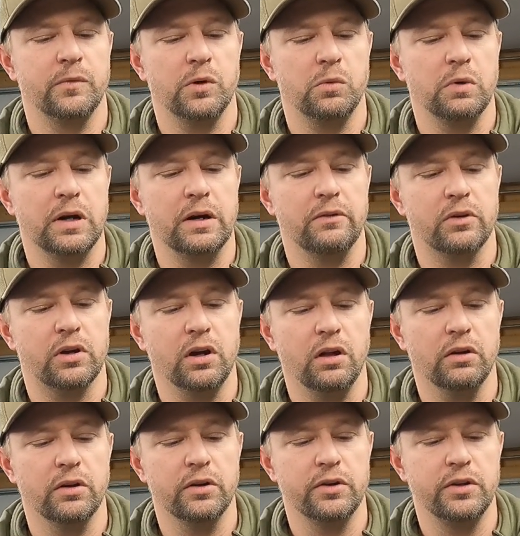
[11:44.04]
or whatever
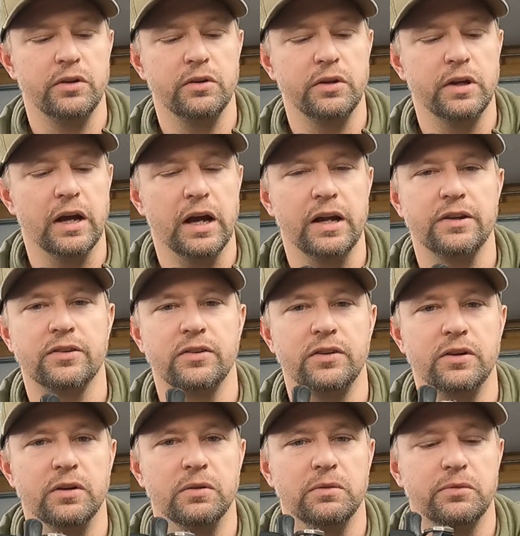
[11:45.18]
color you got,
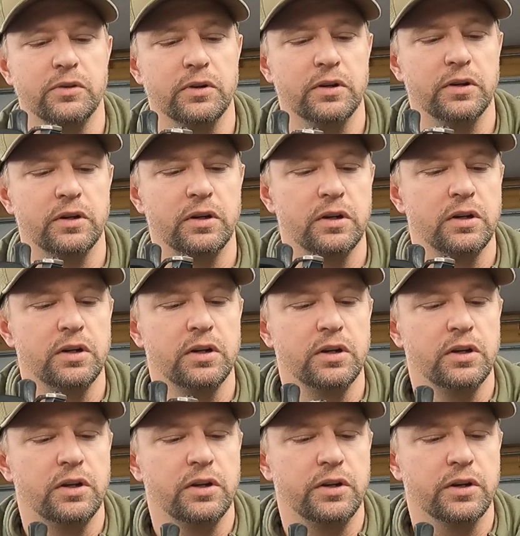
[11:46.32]
you know, for
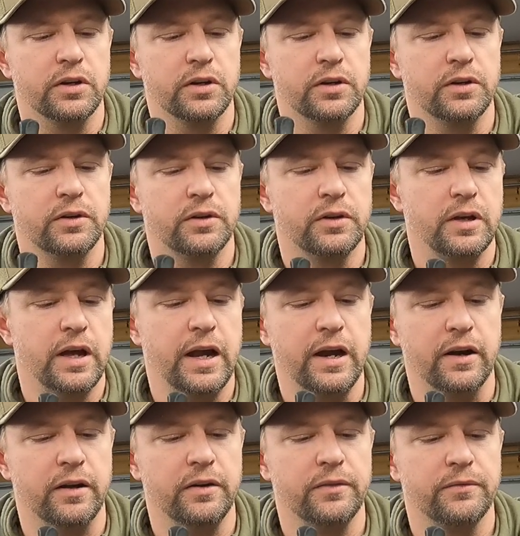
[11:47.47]
your
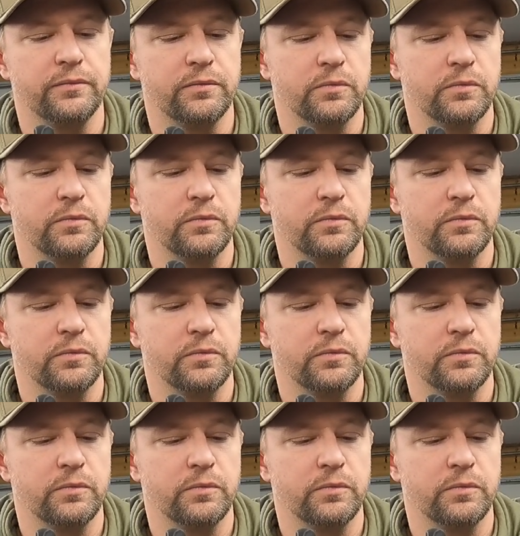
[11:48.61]
hair,